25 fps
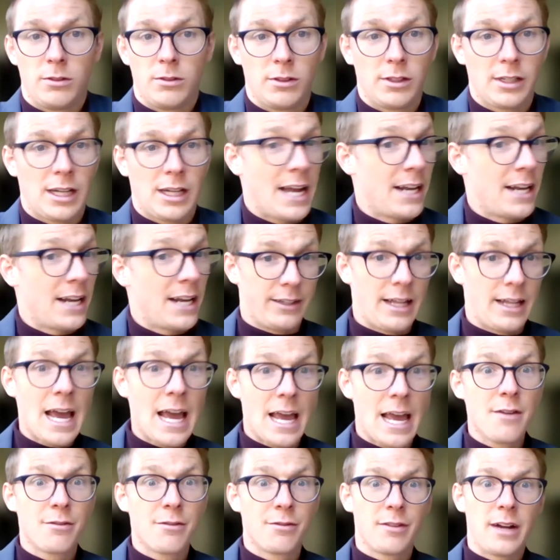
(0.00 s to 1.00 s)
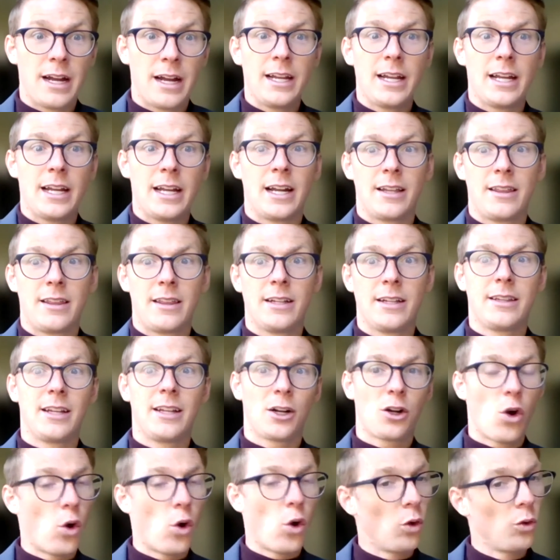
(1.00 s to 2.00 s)
kind of life, right? And I think
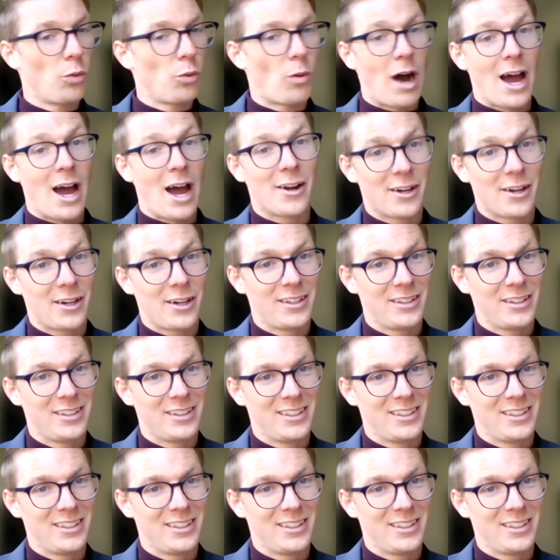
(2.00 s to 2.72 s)
that